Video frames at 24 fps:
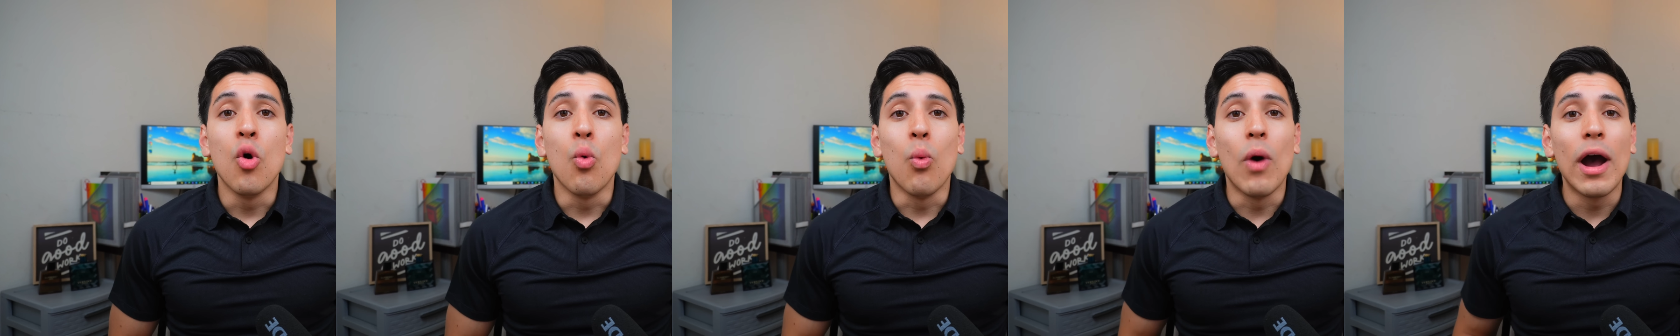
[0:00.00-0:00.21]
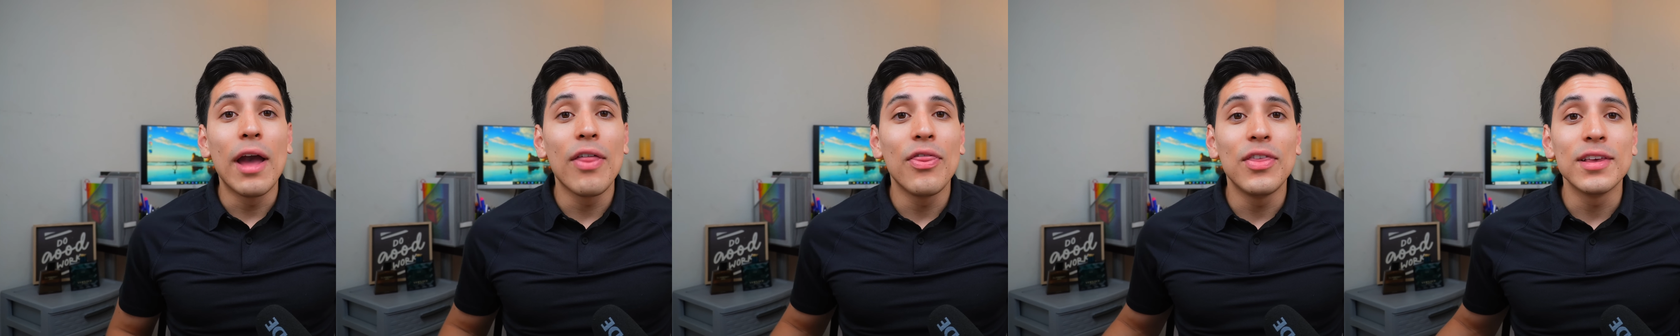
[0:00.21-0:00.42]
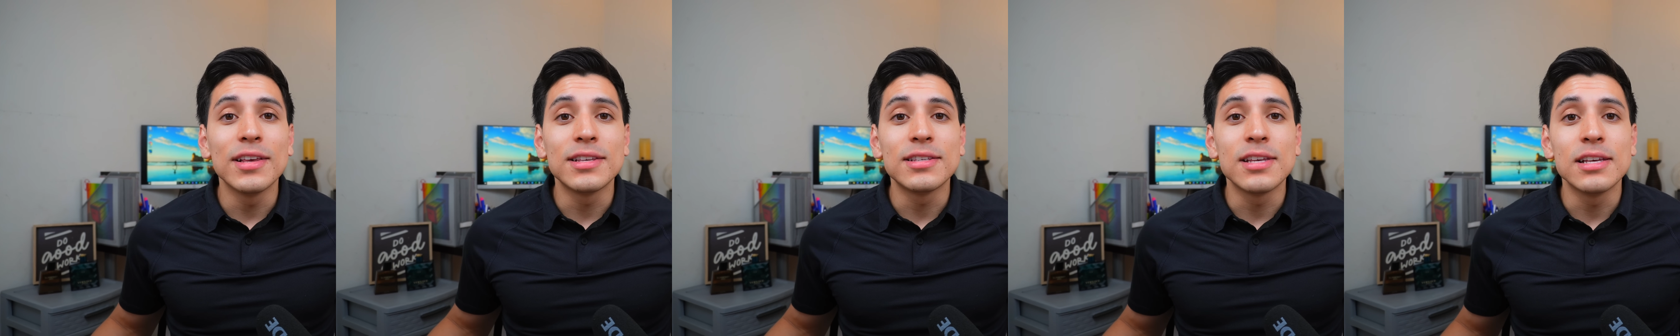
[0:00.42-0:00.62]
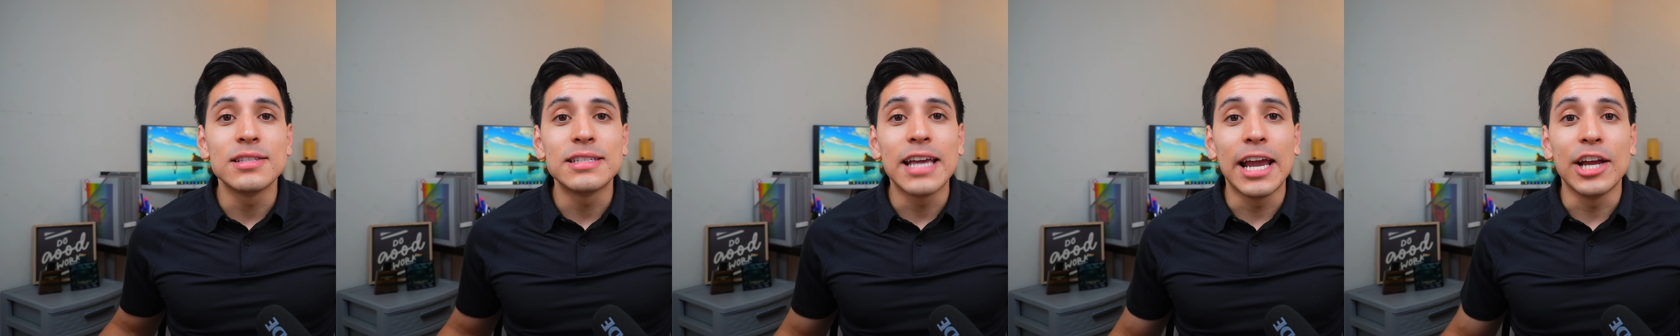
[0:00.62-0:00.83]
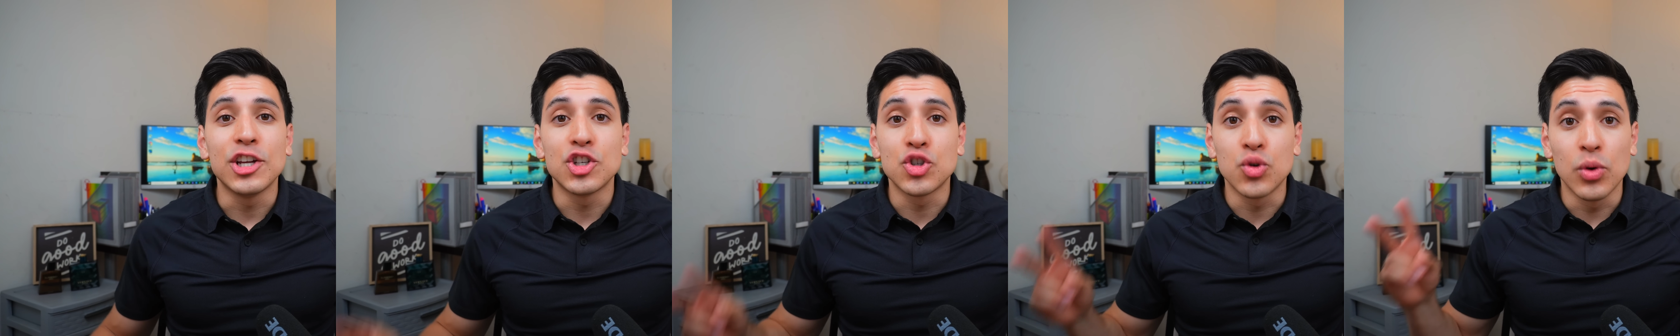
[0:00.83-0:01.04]
Why this is
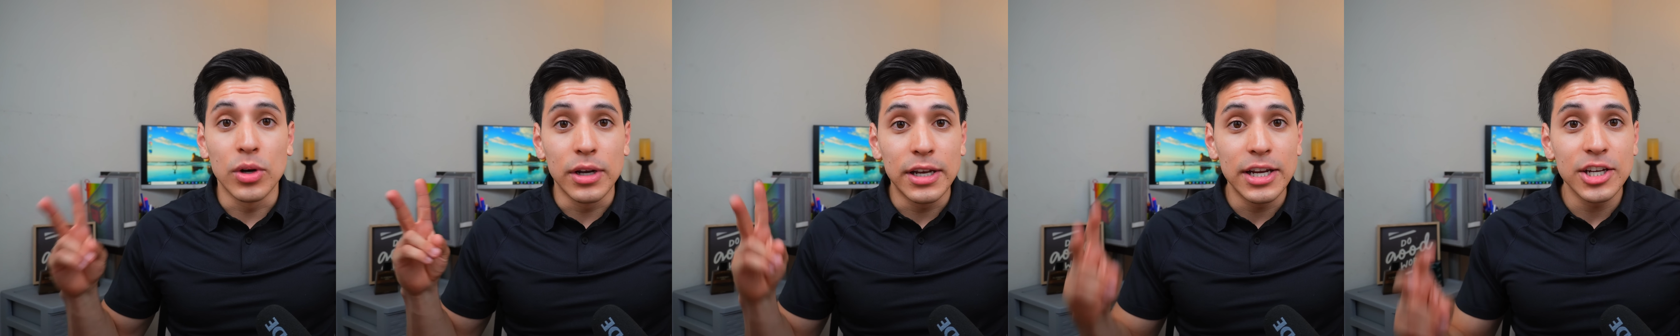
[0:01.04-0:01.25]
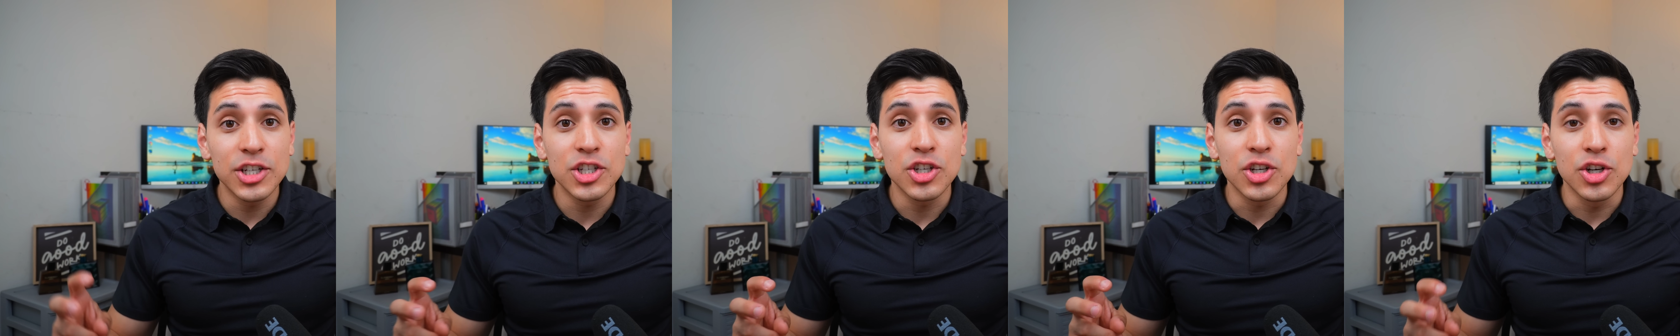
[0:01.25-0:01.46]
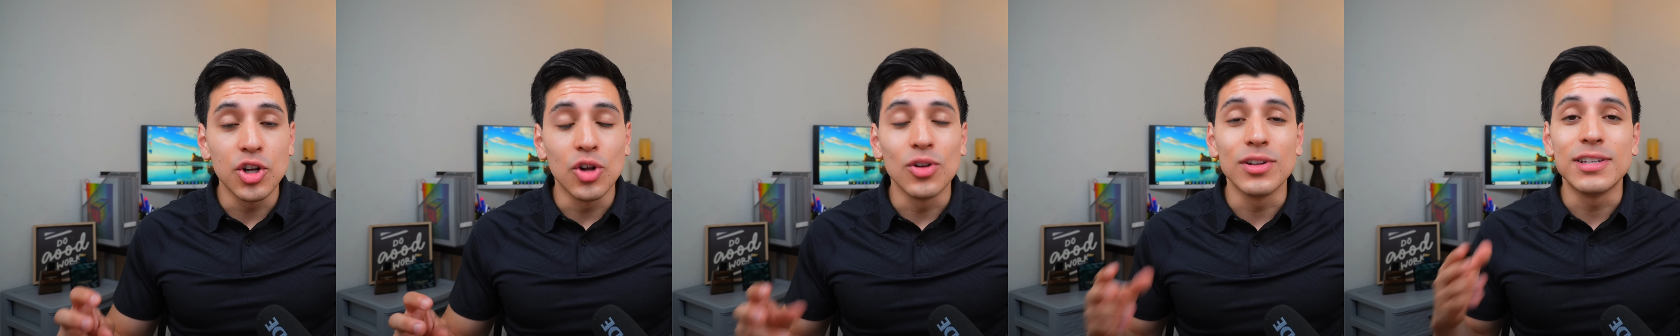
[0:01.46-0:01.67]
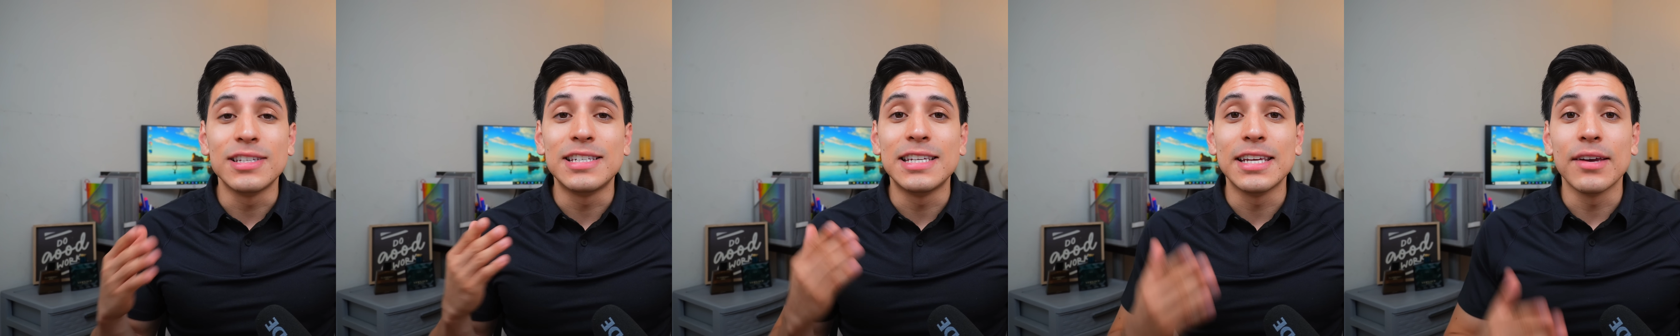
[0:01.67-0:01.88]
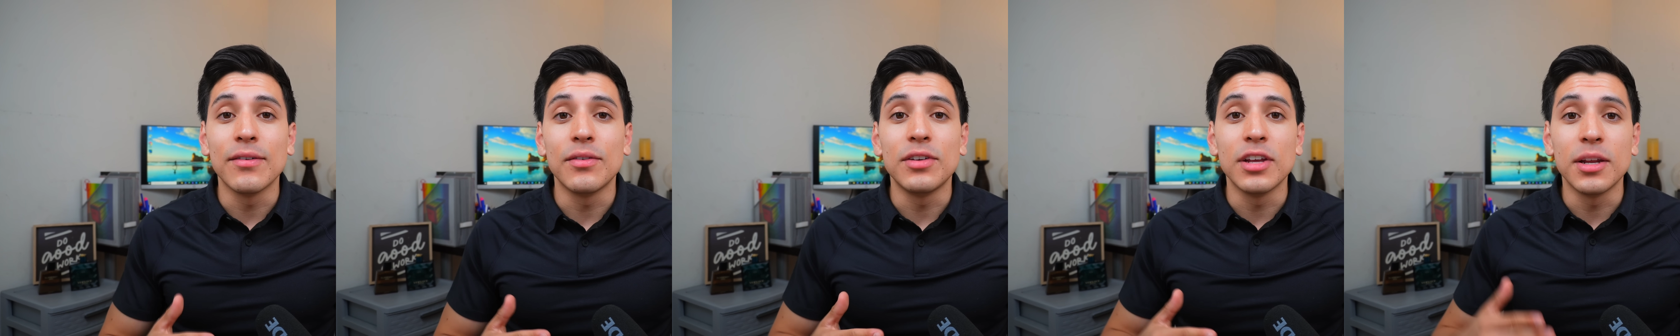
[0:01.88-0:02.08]
a traditional
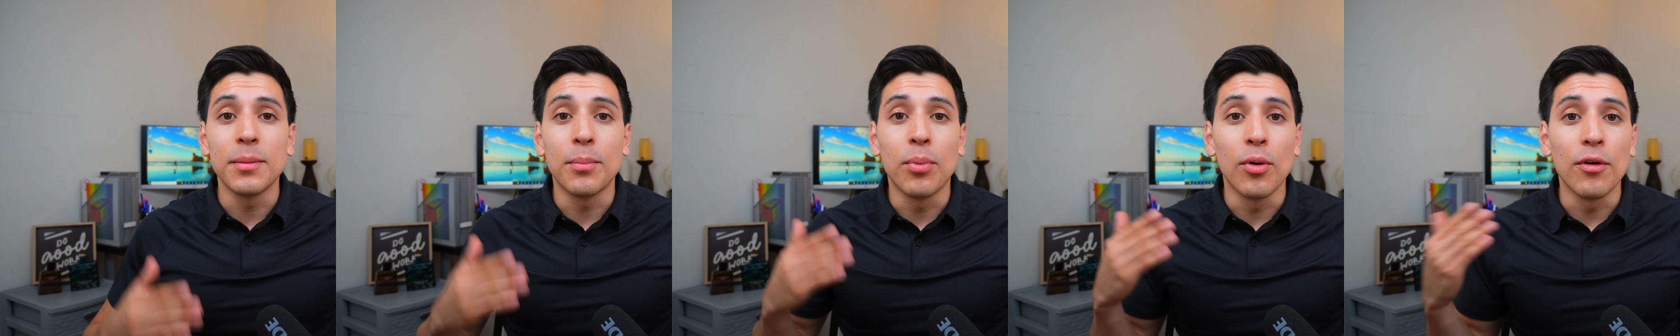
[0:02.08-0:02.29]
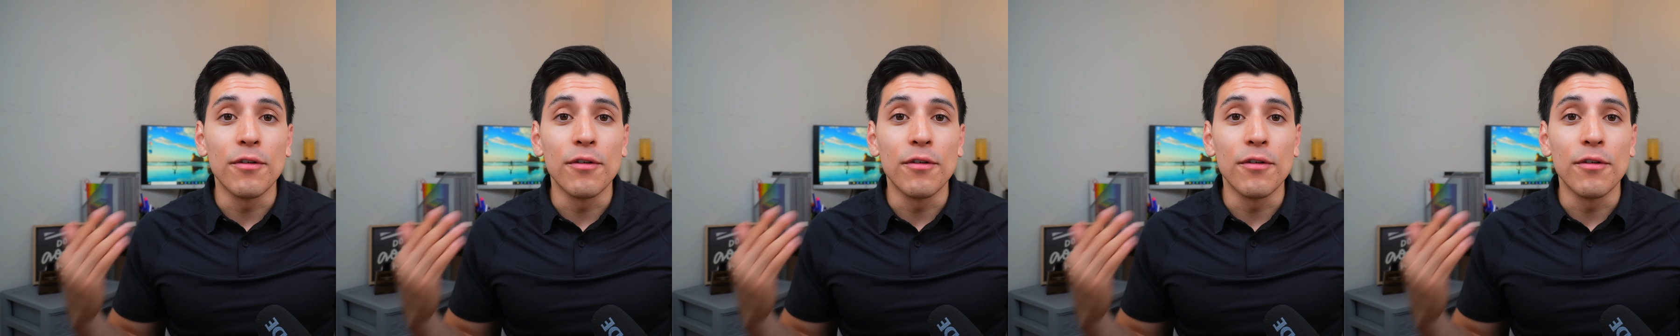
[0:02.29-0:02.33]
dividend